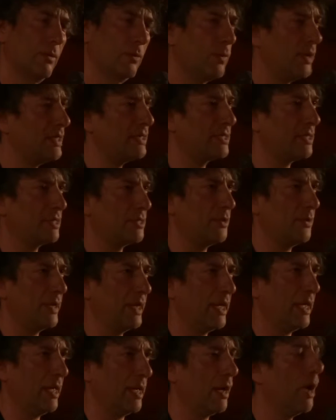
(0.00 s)
what is this
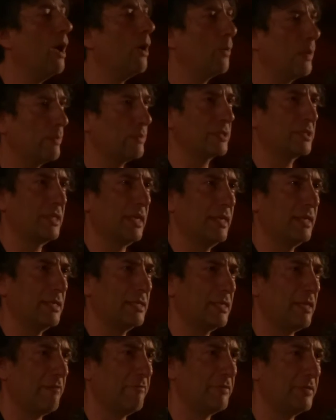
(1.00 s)
doing here? We will send it
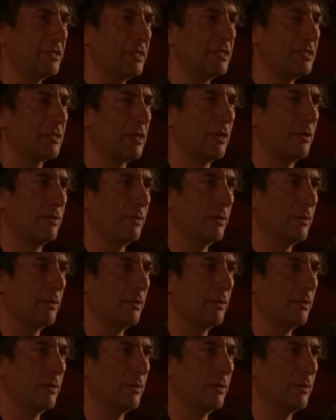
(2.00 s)
to San Francisco.